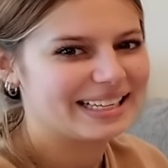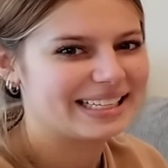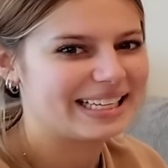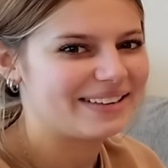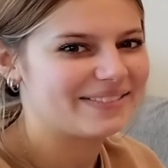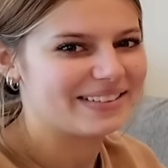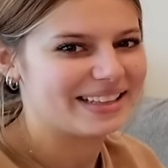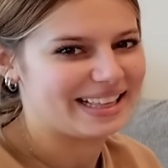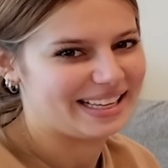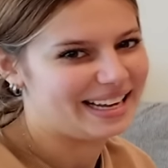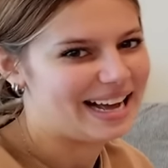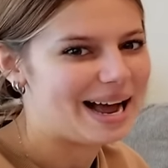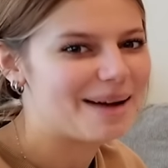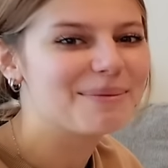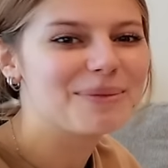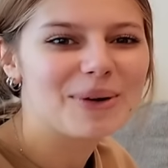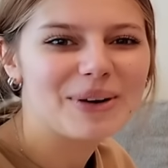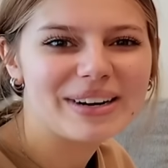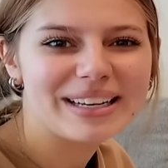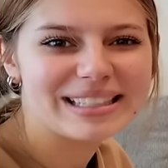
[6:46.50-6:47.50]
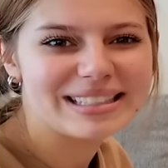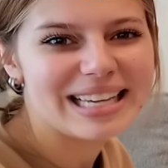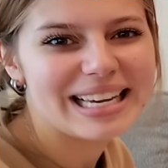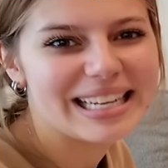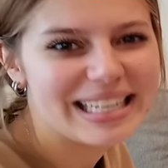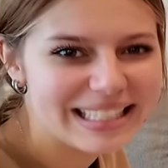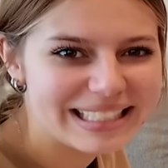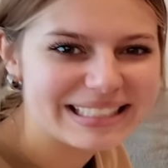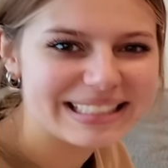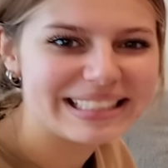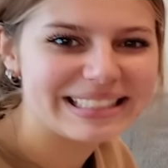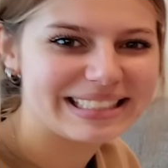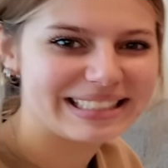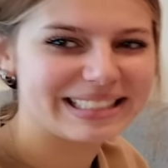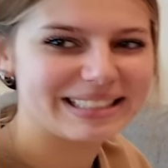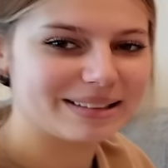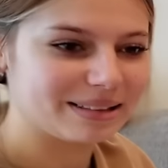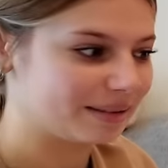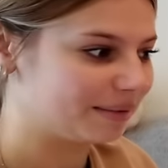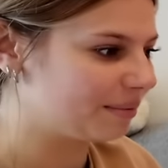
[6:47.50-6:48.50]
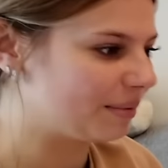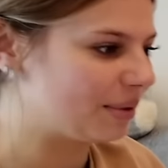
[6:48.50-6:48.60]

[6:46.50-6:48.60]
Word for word: Give me that. I'm more excited to listen to the